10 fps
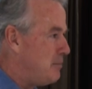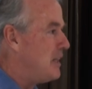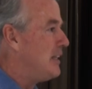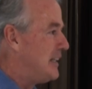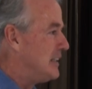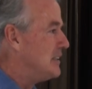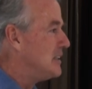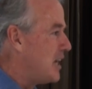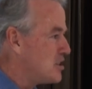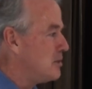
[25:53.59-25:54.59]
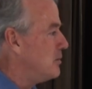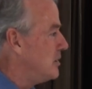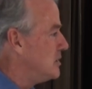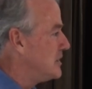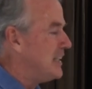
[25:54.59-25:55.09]
million
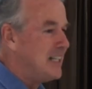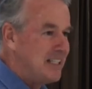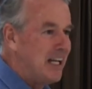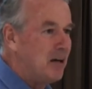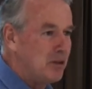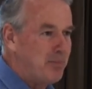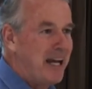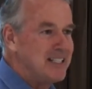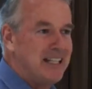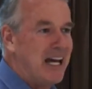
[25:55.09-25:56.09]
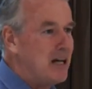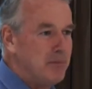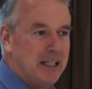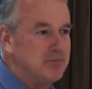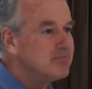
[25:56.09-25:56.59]
customers in India with Paytm
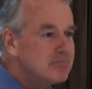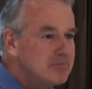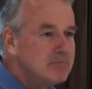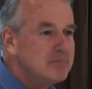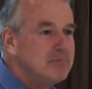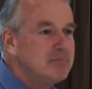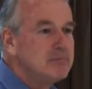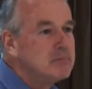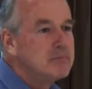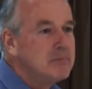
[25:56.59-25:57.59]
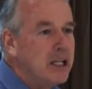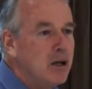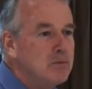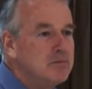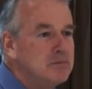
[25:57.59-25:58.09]
in, you
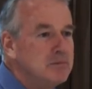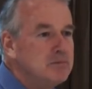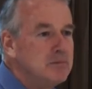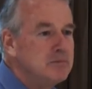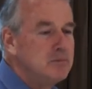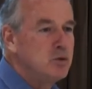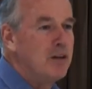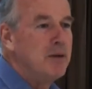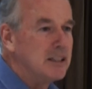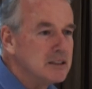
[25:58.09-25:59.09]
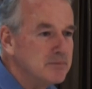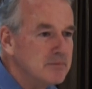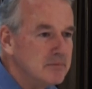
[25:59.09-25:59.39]
know, 12 months,